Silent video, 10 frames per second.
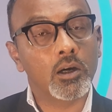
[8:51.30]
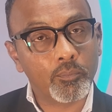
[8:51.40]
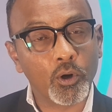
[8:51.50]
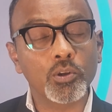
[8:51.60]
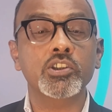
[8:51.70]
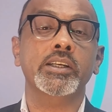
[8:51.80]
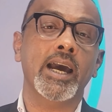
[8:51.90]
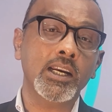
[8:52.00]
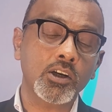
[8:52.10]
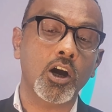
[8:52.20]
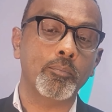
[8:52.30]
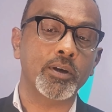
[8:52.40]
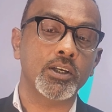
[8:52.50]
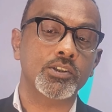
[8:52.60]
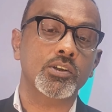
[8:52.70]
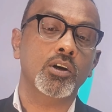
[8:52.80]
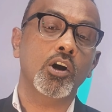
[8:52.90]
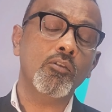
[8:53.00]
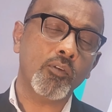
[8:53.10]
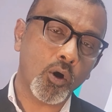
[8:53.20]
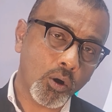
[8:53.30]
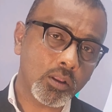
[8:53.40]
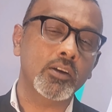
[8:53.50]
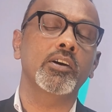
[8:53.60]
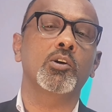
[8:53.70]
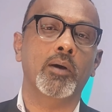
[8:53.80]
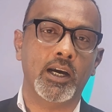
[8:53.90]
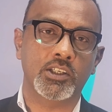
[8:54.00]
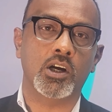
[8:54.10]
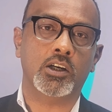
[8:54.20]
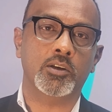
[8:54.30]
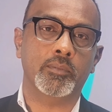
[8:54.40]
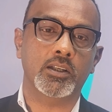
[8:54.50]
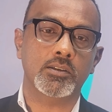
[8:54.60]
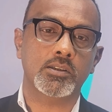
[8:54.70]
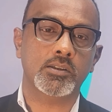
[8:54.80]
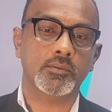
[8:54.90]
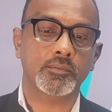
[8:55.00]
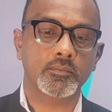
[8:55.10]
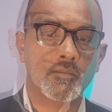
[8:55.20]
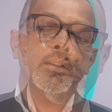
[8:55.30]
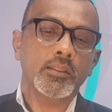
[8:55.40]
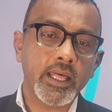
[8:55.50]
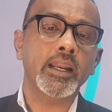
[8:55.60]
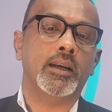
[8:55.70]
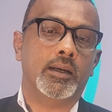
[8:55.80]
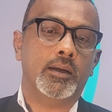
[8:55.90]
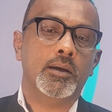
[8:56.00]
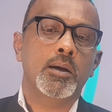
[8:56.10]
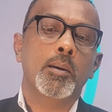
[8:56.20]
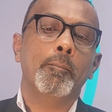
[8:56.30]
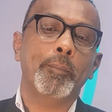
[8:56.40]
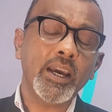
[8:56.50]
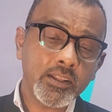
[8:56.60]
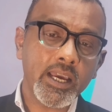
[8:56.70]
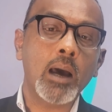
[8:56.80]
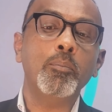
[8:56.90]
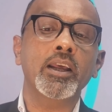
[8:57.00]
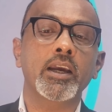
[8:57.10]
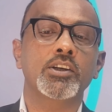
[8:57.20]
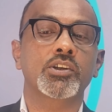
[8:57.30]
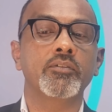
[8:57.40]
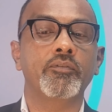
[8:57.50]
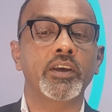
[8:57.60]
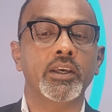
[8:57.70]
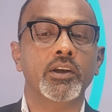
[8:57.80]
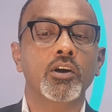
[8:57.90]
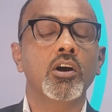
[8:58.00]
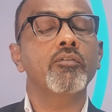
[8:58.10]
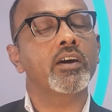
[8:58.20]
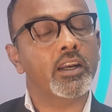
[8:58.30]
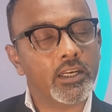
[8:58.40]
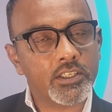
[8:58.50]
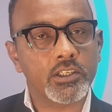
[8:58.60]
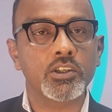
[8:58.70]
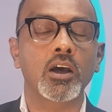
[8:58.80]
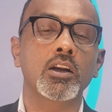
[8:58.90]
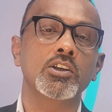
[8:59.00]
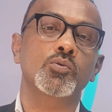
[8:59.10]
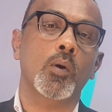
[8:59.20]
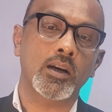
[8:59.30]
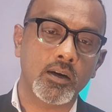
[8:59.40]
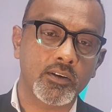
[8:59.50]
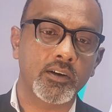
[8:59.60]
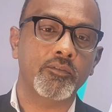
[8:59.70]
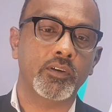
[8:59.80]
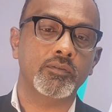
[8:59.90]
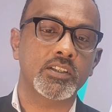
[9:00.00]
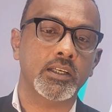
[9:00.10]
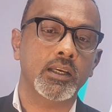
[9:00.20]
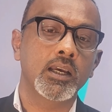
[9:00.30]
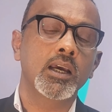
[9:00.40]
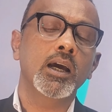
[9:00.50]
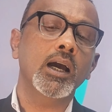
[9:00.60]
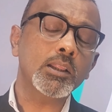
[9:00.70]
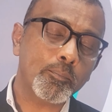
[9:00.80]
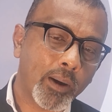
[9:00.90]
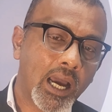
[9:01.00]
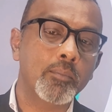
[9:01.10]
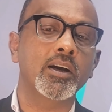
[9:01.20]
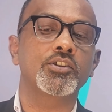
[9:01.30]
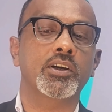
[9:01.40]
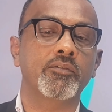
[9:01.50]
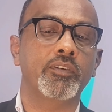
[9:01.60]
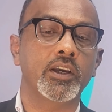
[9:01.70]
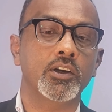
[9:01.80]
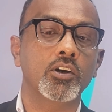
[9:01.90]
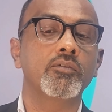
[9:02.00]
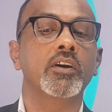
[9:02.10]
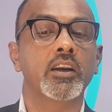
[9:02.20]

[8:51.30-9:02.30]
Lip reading: Upload scanned copies of all the required documents. Then, pay the application fee of Canadian dollars 150 and the biometric fee of